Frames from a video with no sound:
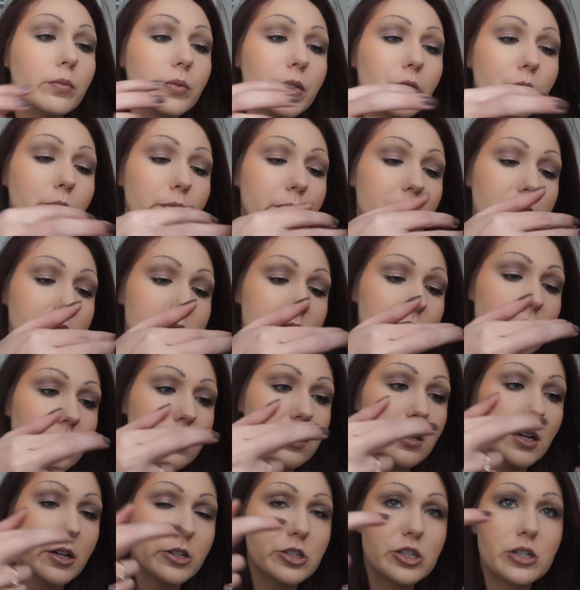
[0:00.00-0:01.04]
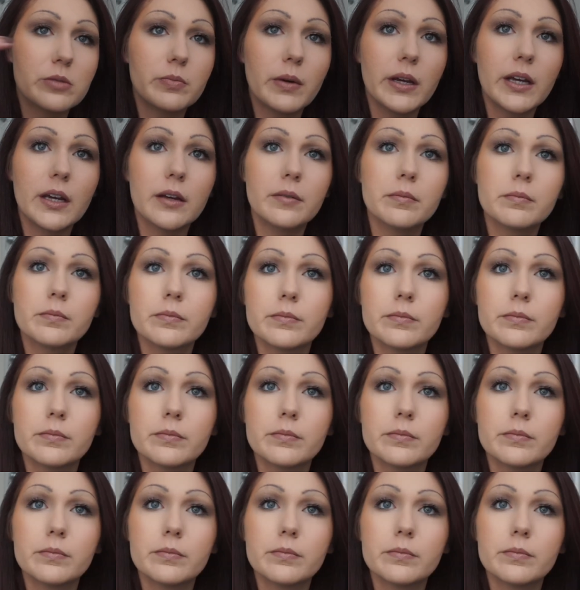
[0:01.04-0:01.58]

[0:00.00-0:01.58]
no, that's not attached to my head.